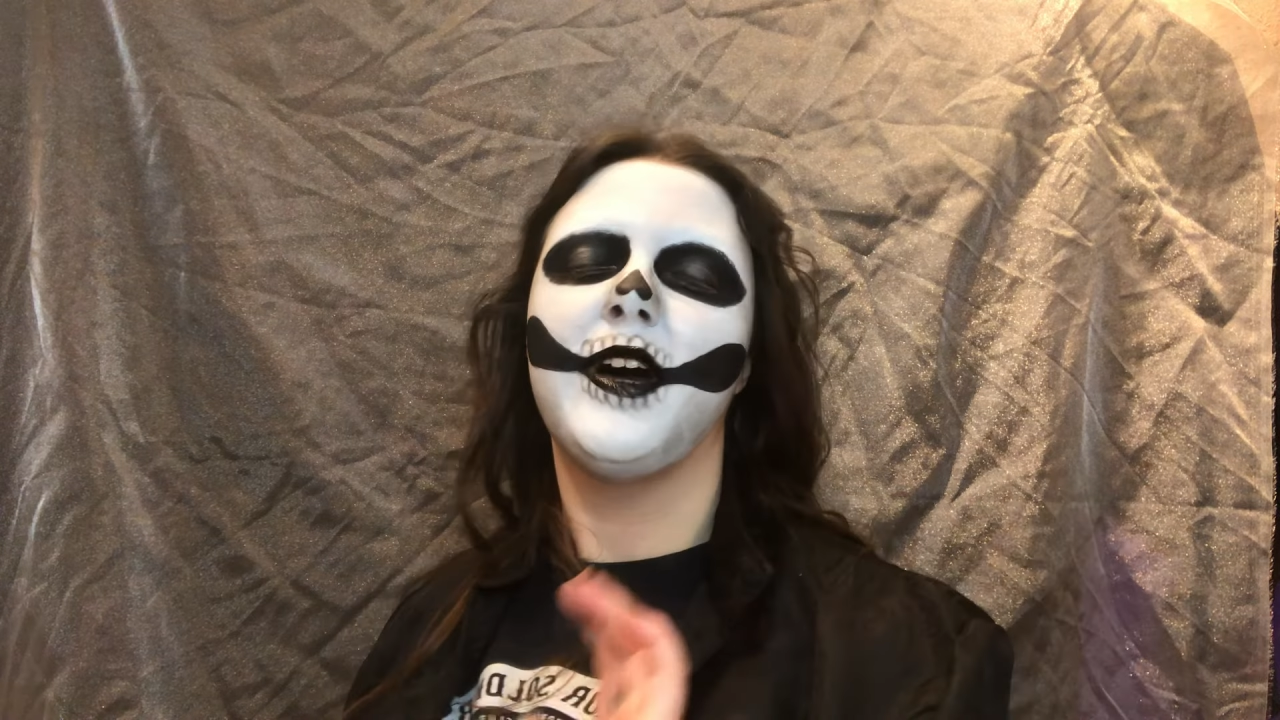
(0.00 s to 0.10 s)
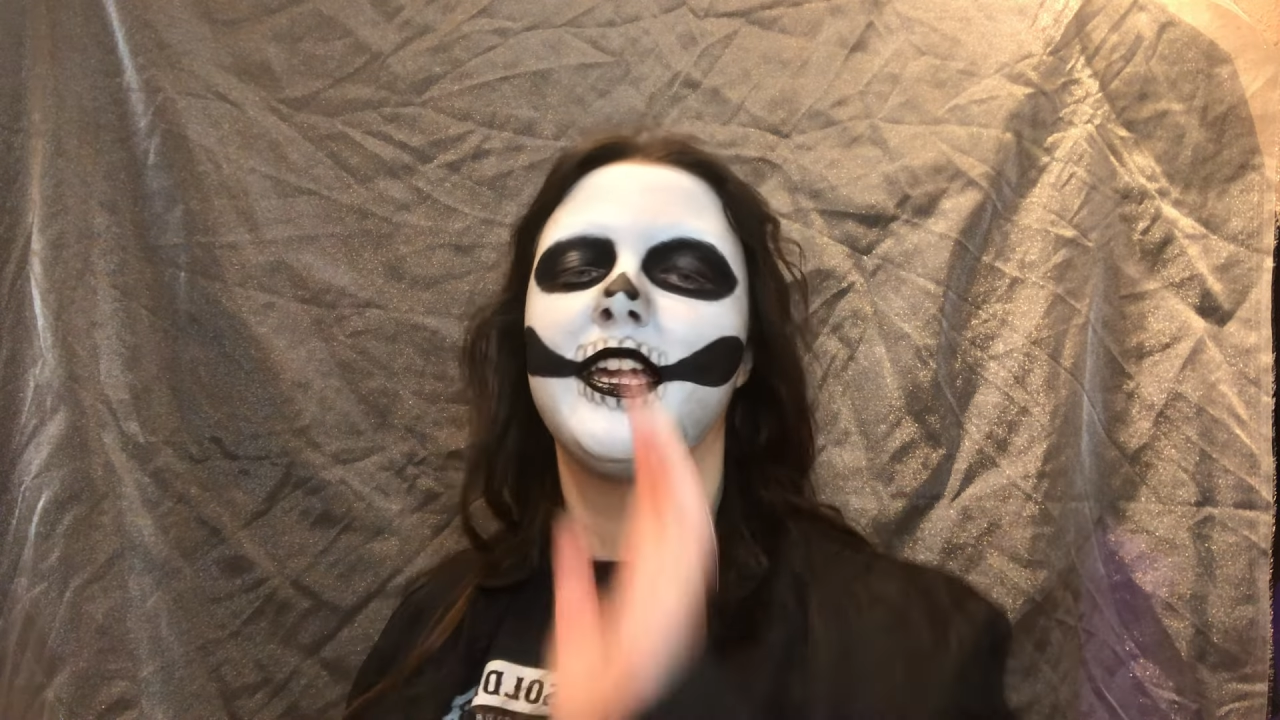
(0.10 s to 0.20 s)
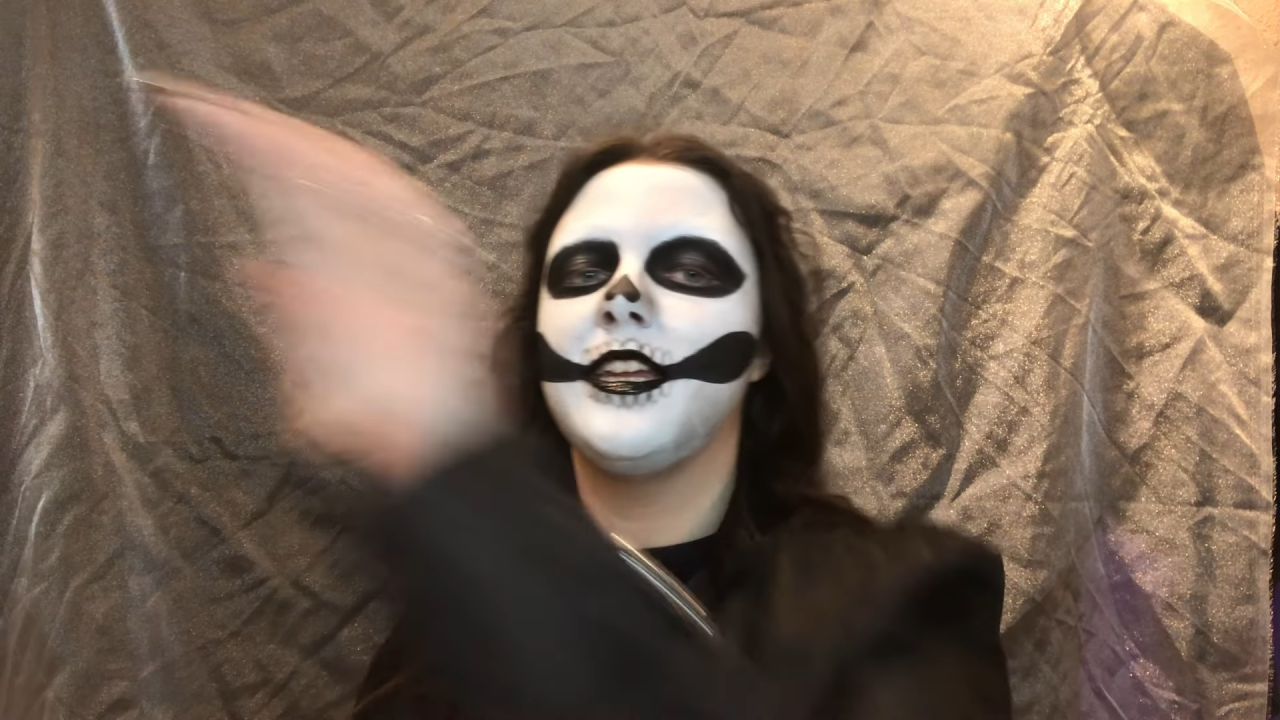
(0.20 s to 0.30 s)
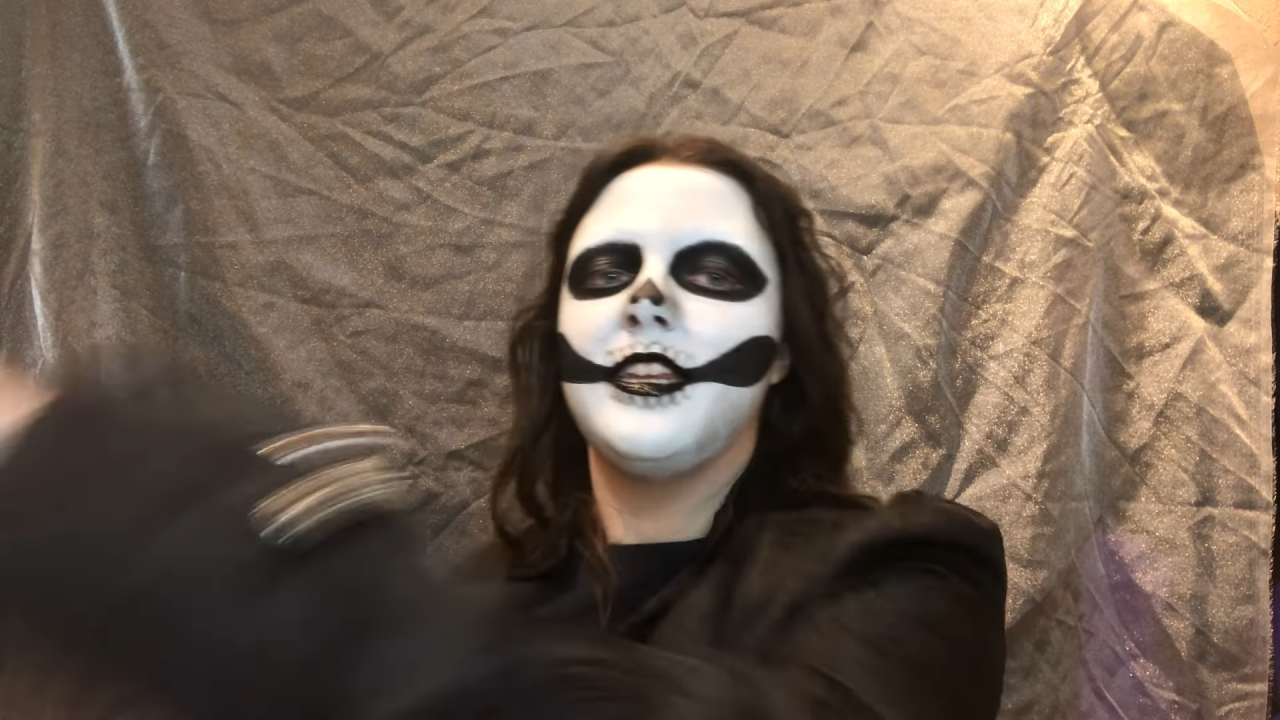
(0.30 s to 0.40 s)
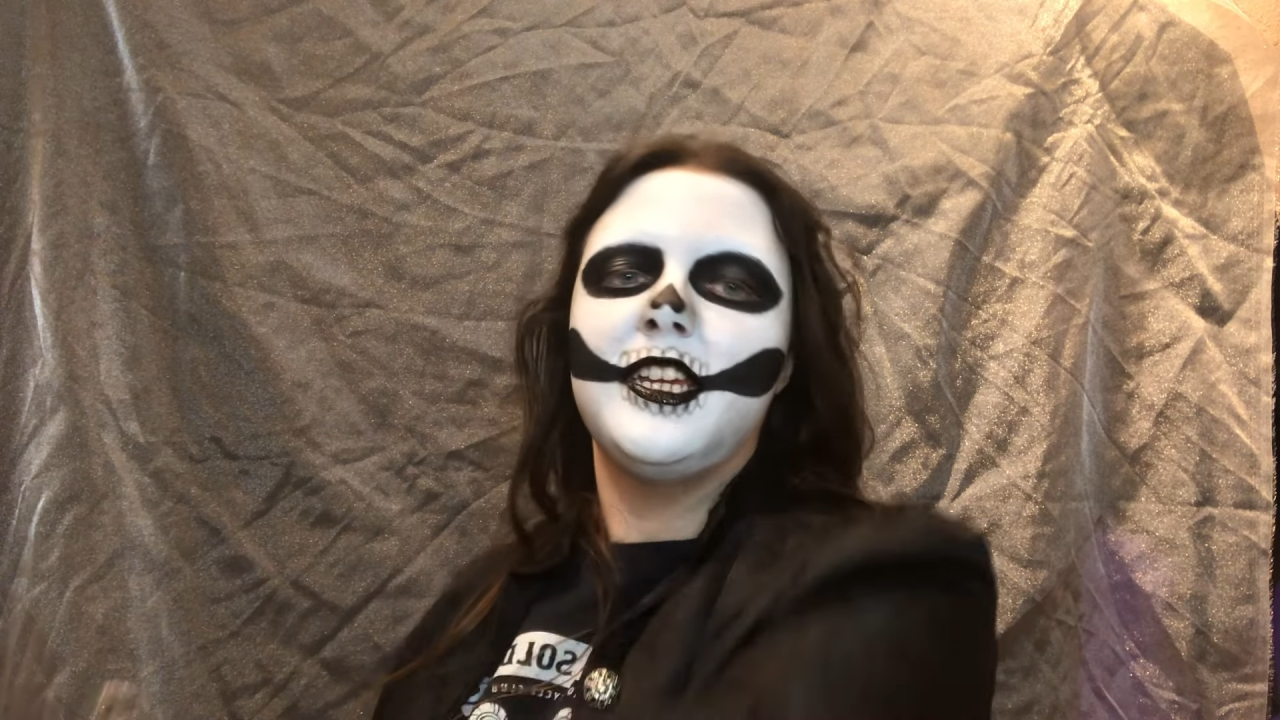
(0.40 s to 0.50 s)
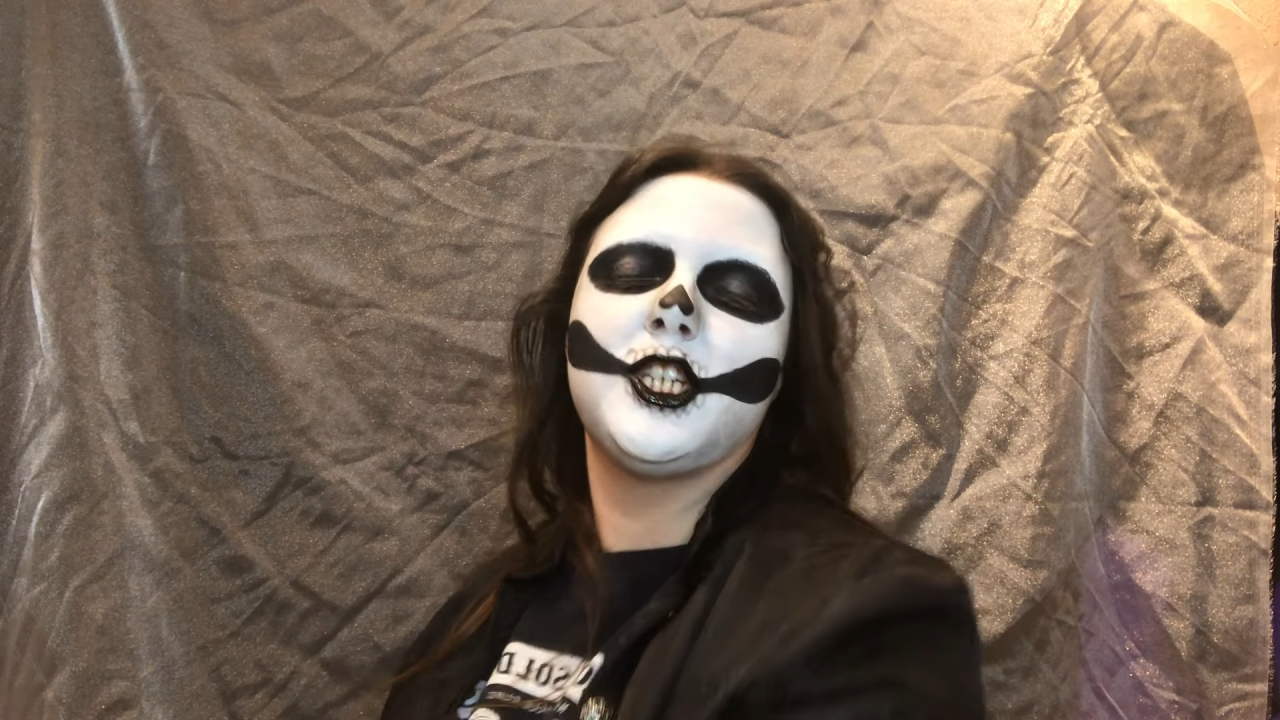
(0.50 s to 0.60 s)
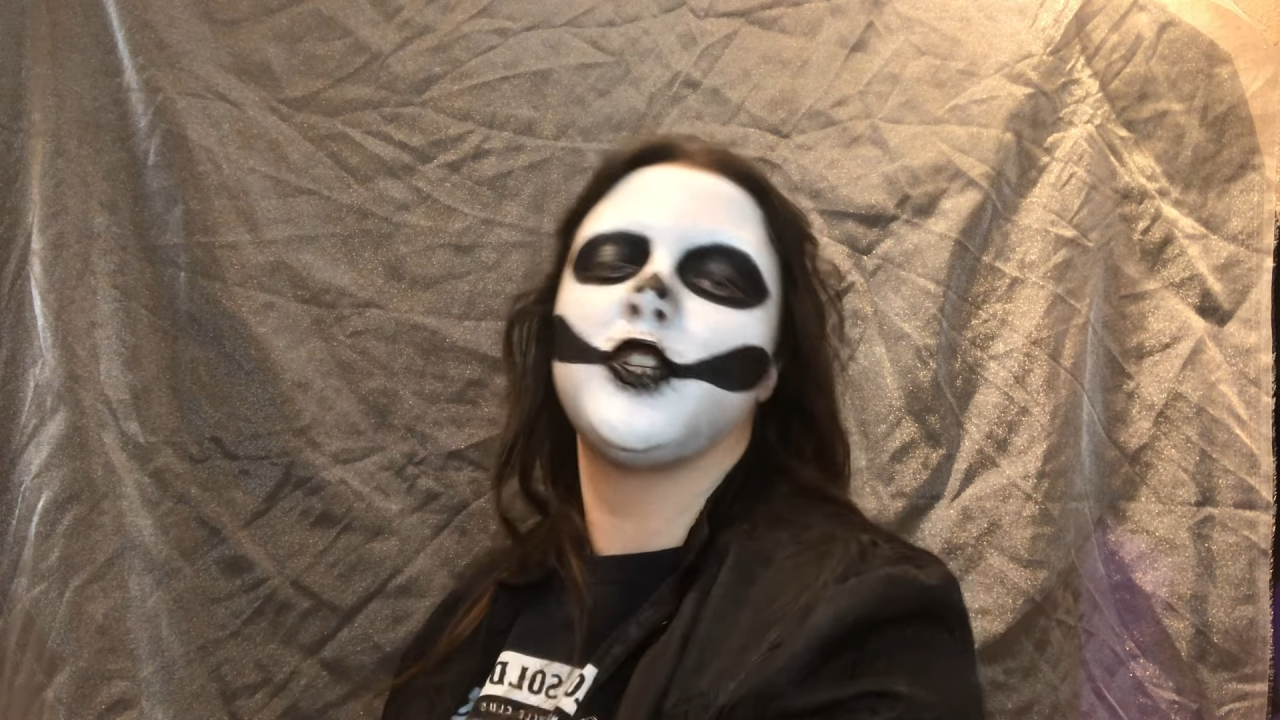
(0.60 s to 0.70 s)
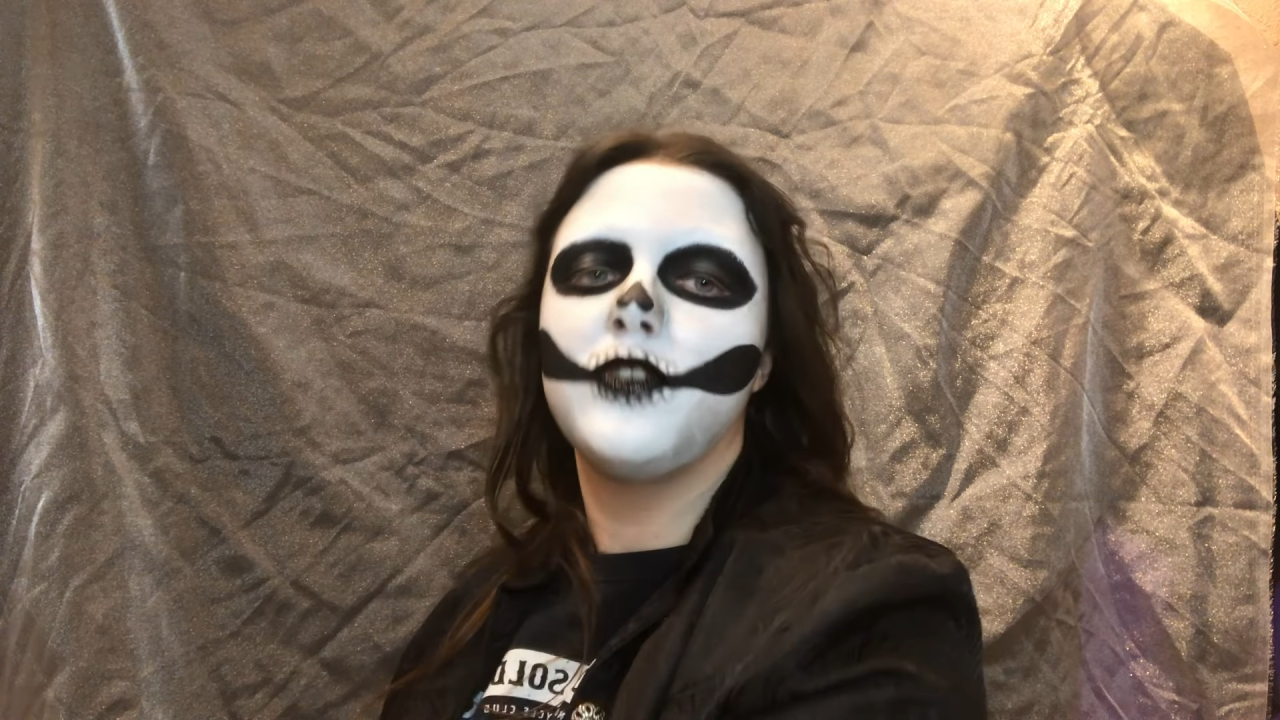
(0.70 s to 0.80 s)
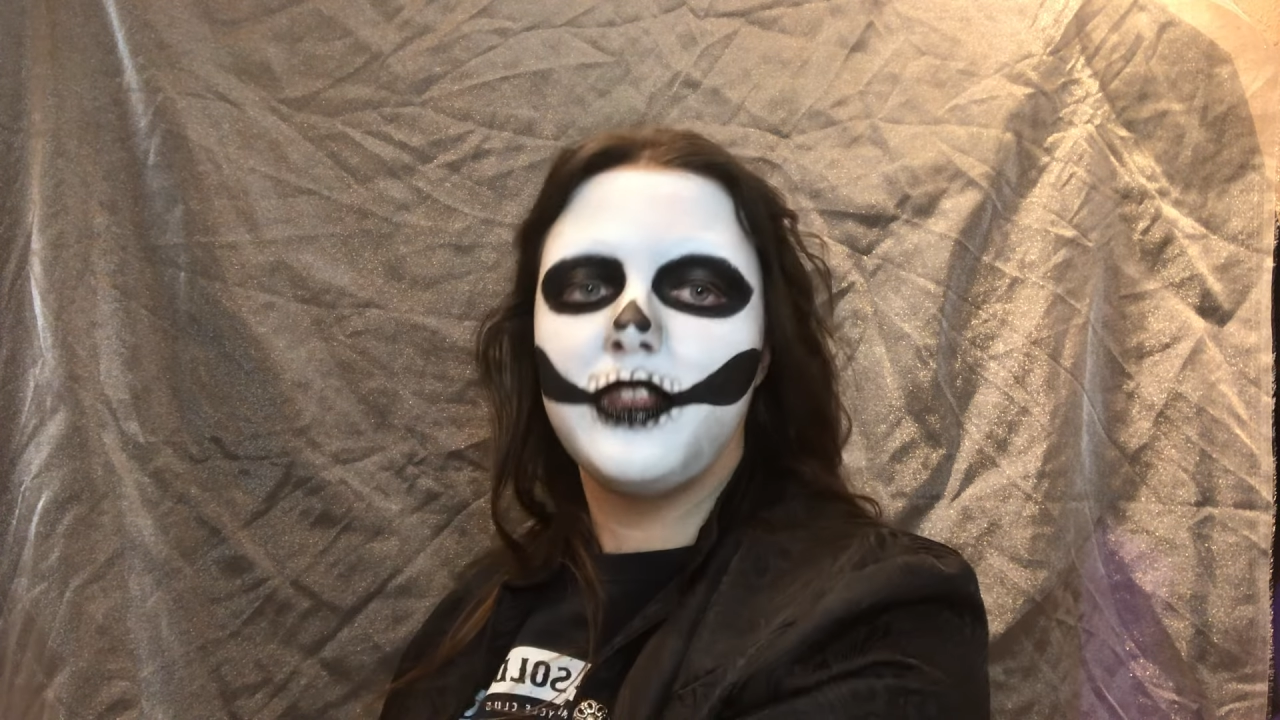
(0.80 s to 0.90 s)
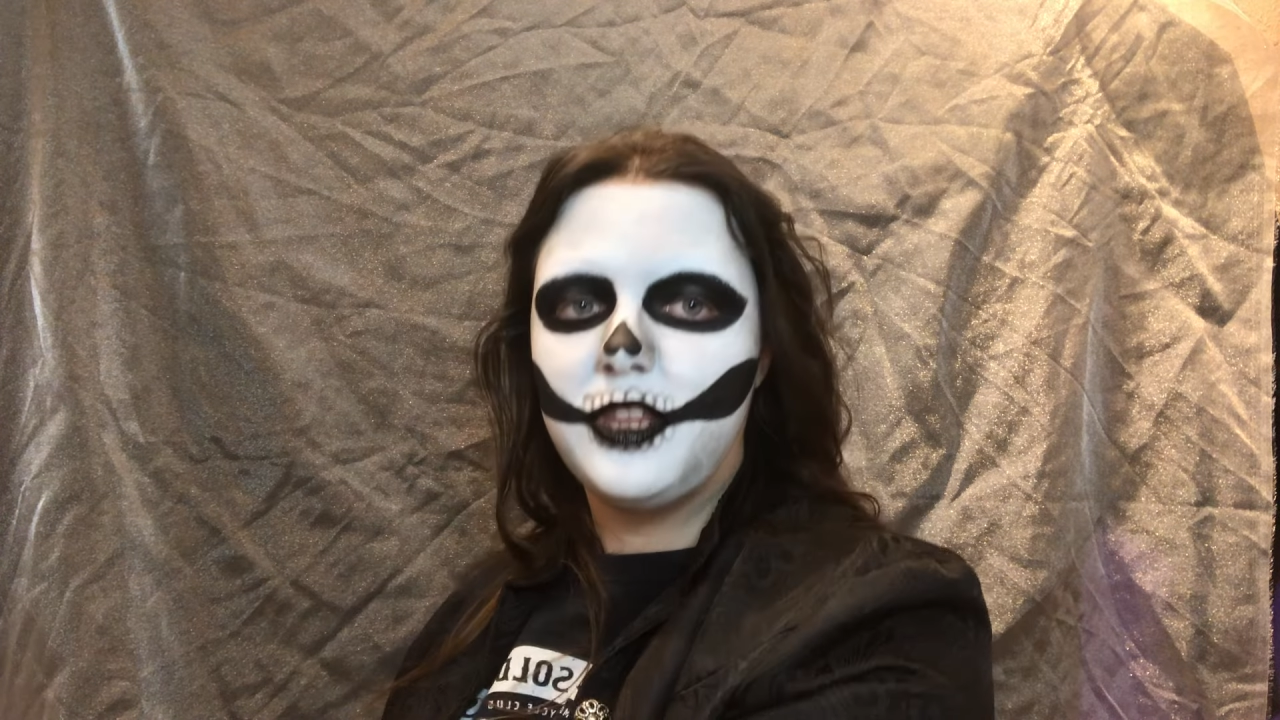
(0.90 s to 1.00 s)
my
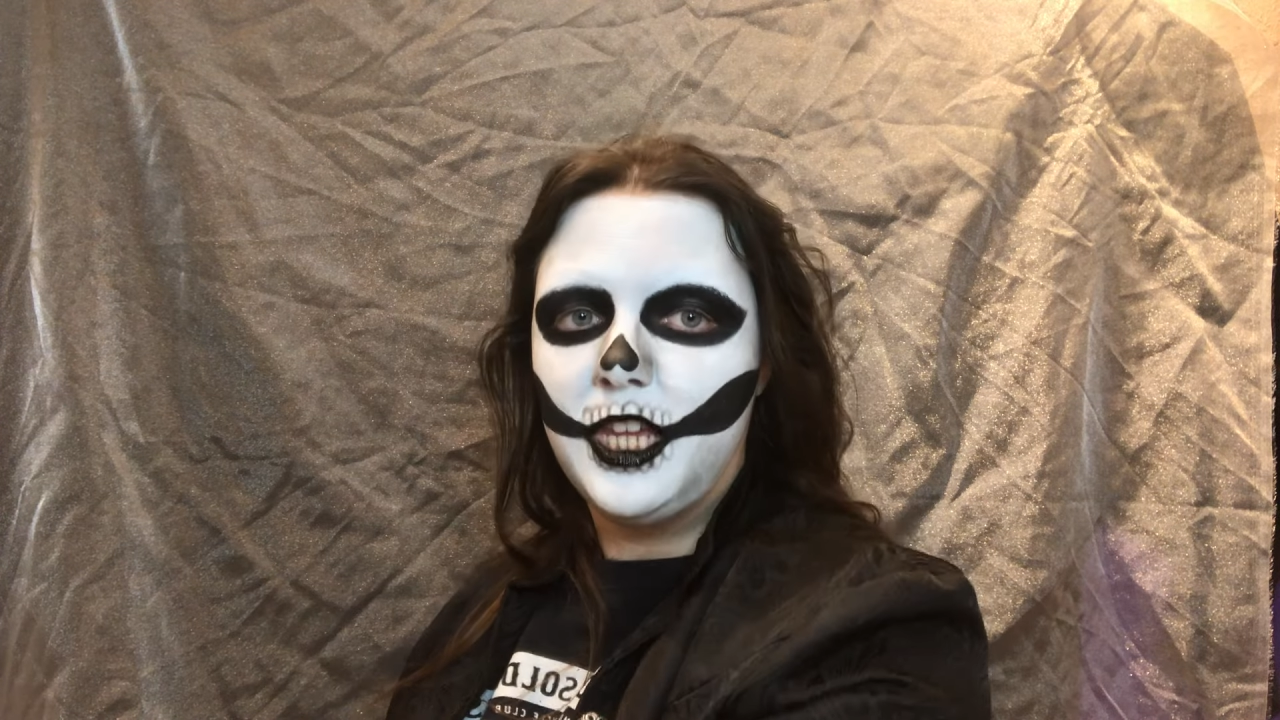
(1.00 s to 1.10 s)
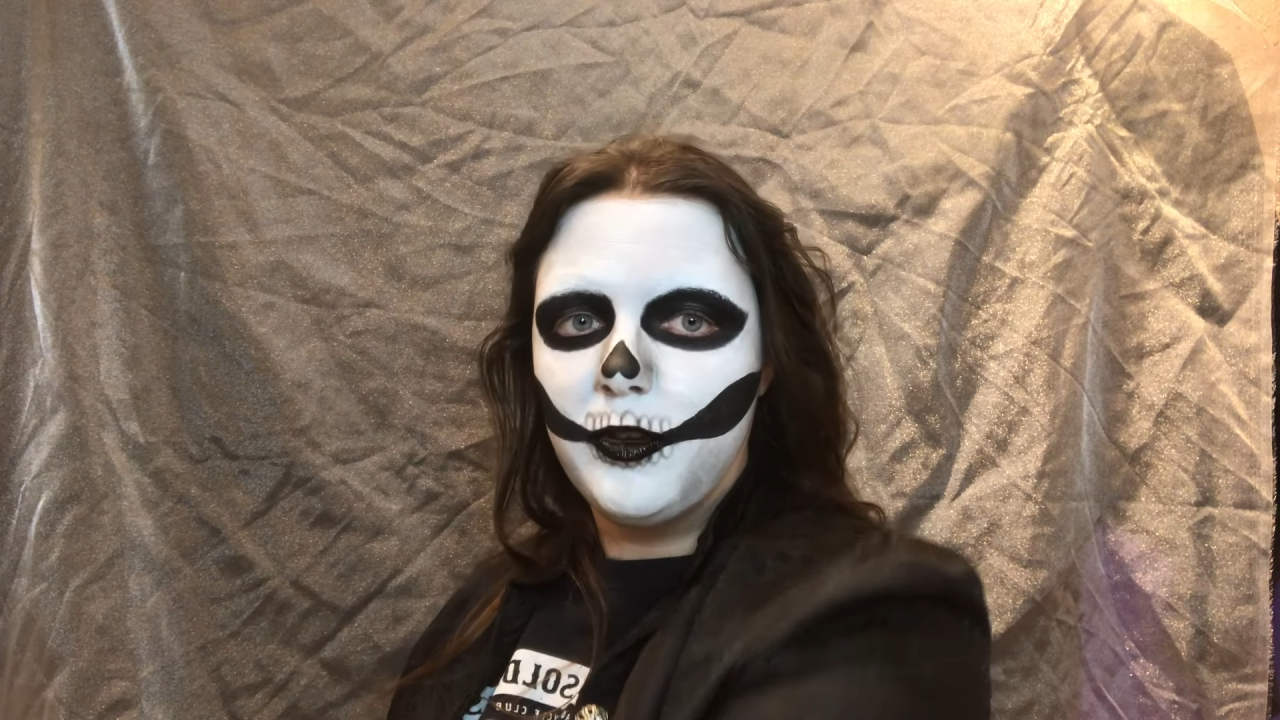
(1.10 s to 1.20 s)
initial